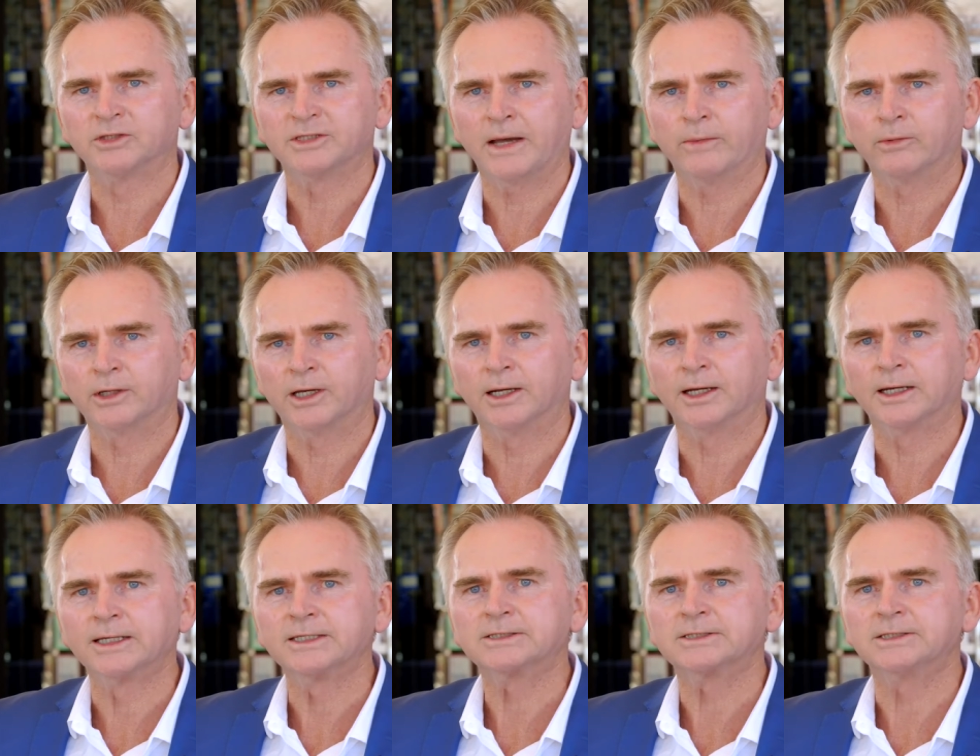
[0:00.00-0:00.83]
was able to get
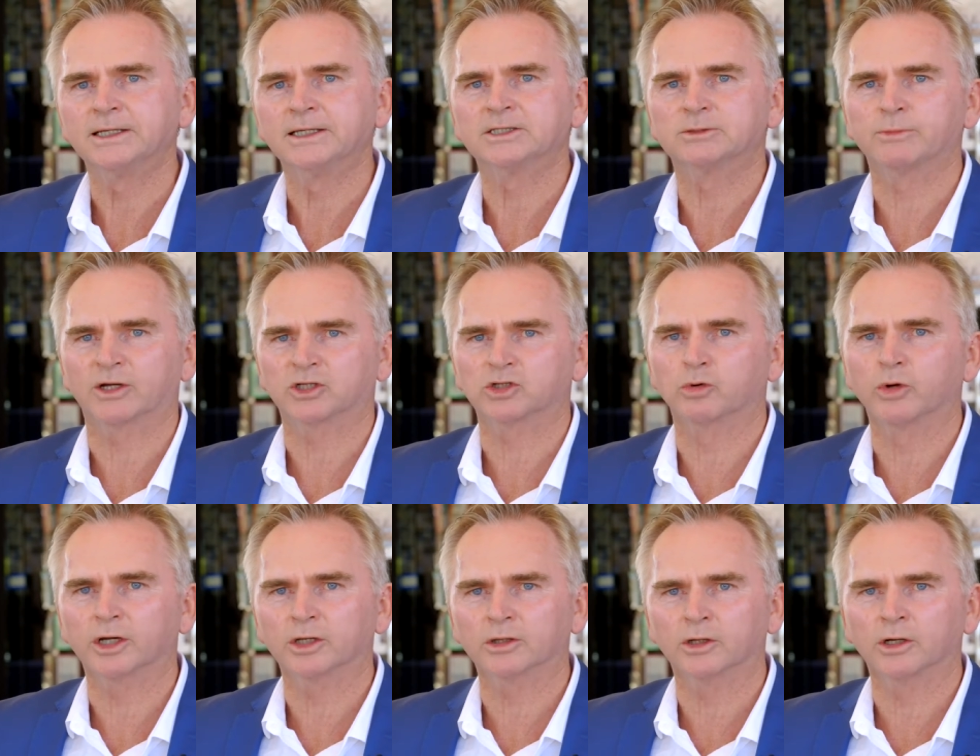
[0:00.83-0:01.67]
listings much
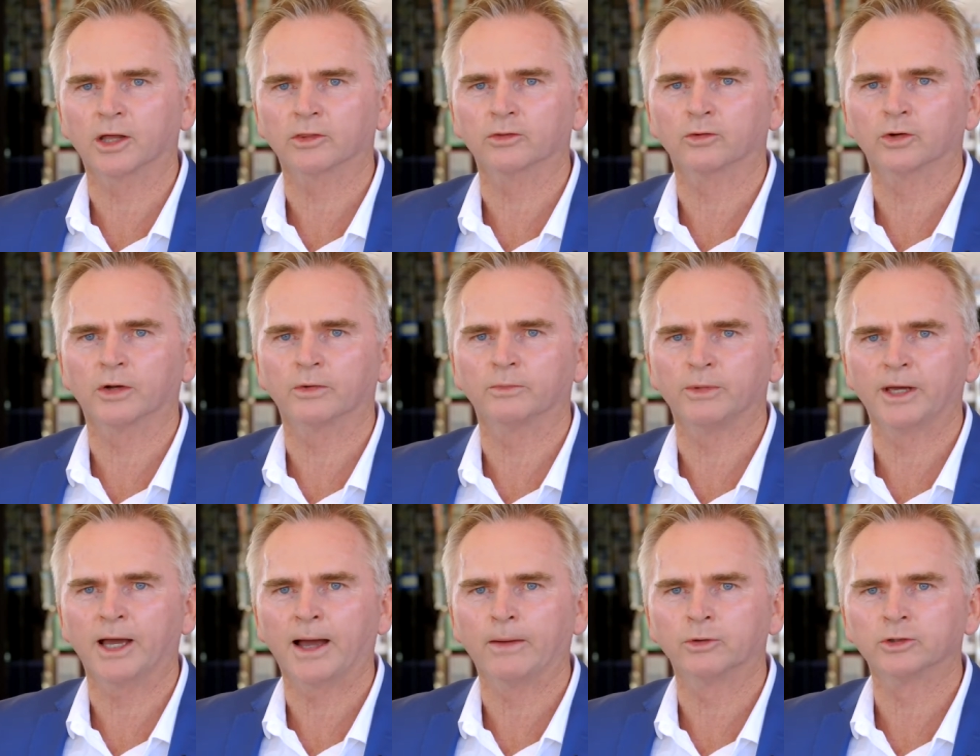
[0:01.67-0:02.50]
quicker than I thought I'd
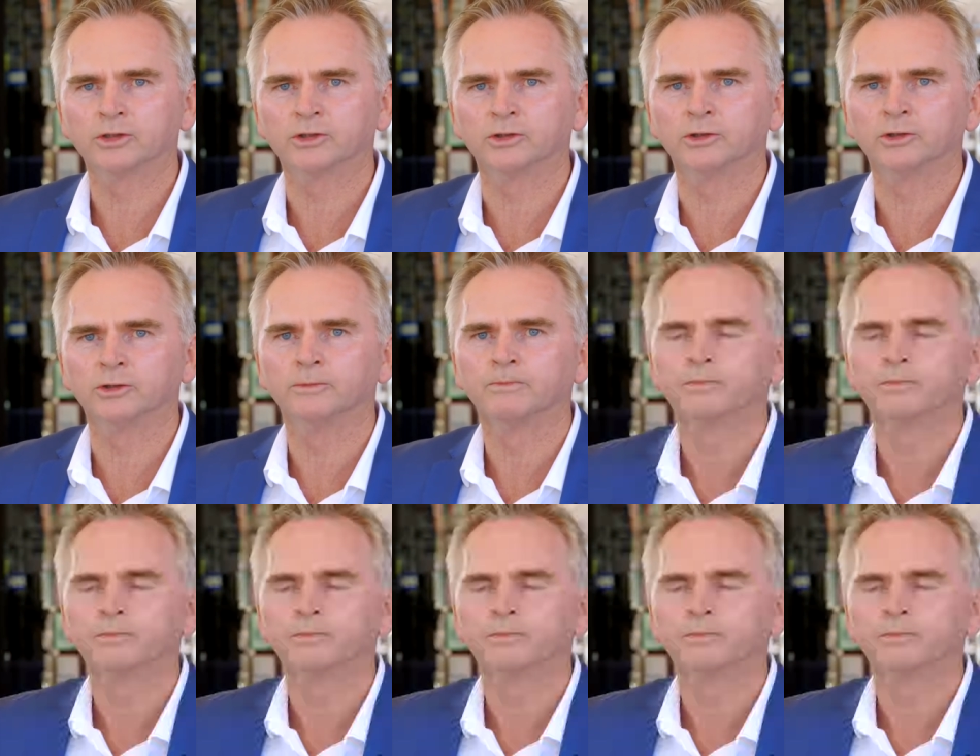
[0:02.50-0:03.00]
be able to.